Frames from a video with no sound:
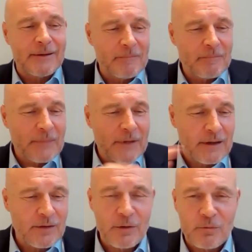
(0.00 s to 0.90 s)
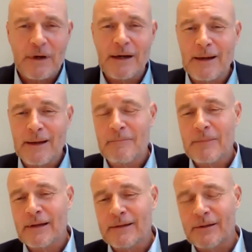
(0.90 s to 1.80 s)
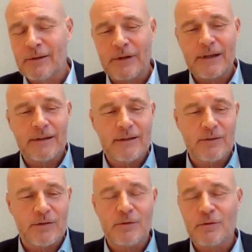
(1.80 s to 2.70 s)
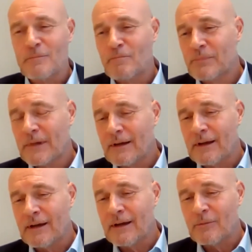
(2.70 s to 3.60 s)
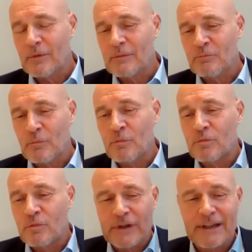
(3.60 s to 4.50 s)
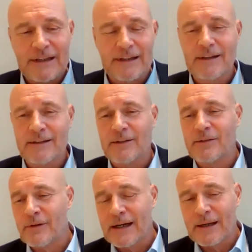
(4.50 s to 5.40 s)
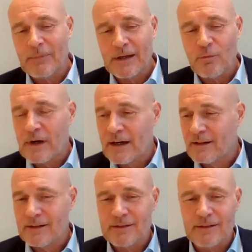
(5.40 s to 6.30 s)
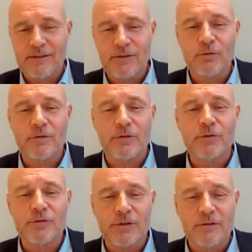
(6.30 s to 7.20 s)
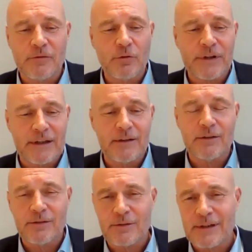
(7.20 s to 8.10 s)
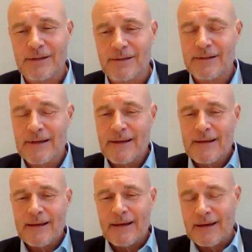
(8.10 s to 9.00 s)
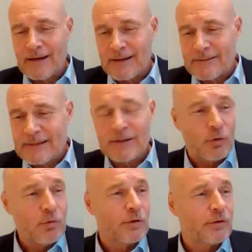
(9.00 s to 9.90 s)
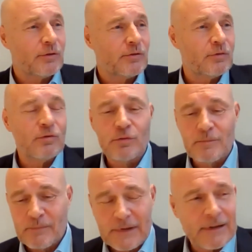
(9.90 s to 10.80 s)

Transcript: the why and look into really describing why this is so crucial for the industries in order to